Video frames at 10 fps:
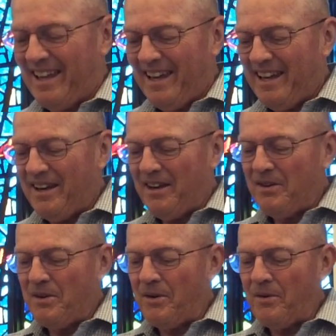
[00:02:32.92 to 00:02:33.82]
And,
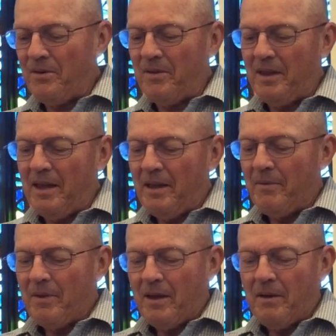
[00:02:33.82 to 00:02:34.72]
you know,
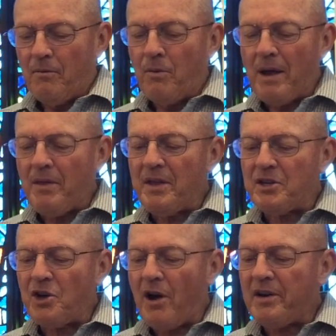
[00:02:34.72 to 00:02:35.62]
rather
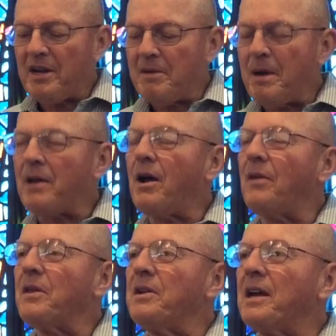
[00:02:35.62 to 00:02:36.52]
than talking about all
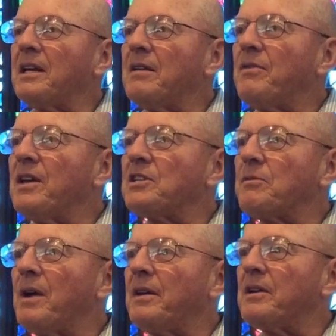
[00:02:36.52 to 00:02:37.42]
the negative things
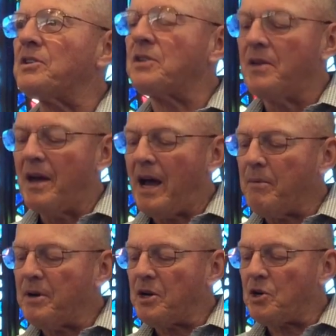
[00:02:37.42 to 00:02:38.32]
around us, I
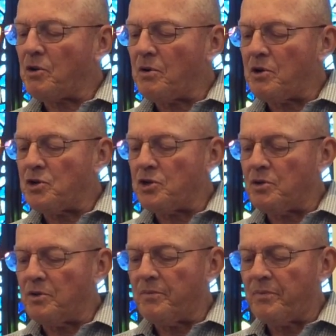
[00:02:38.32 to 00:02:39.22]
would encourage
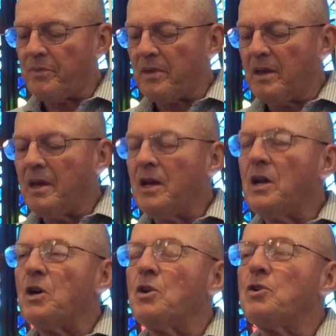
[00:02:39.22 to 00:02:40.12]
you
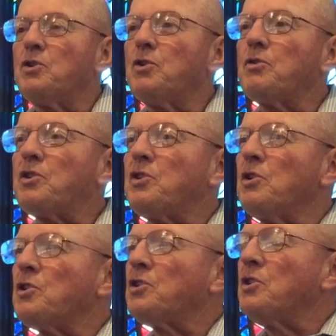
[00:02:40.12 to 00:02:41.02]
to,
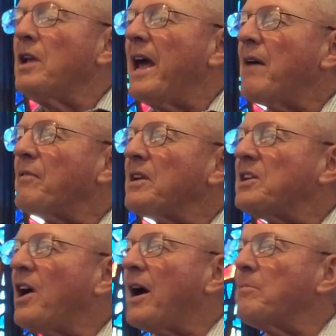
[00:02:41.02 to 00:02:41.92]
every
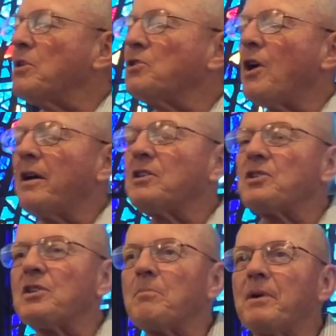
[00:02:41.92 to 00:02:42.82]
time you talk to
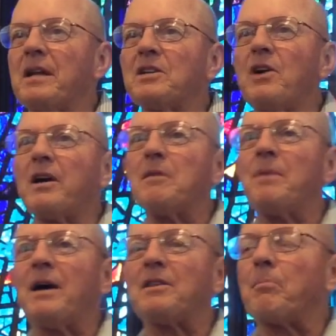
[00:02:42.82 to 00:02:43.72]
somebody, talk
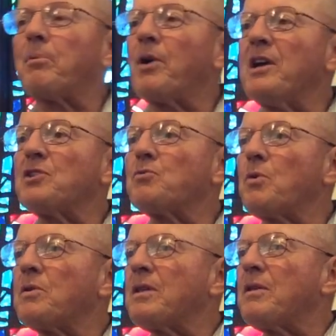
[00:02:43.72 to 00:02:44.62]
about the
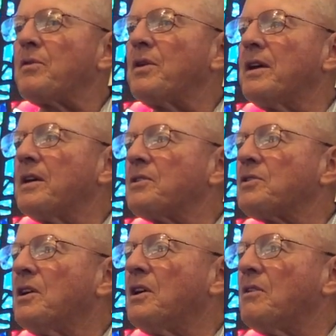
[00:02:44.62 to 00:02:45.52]
praiseworthy
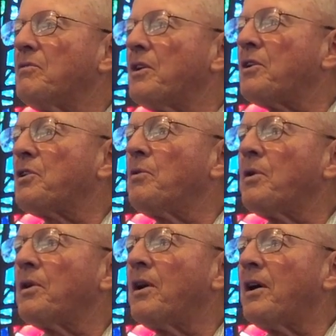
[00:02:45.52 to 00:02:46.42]
things that are
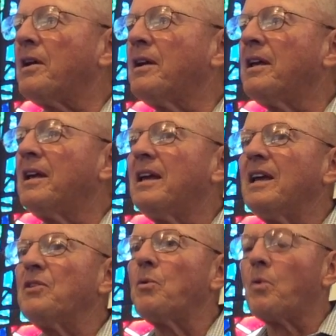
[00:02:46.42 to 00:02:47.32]
going on
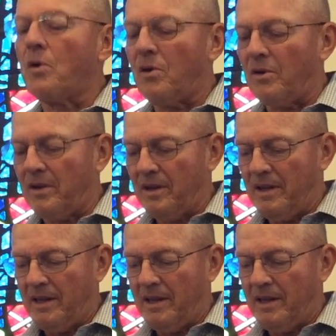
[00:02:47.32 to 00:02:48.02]
in the world.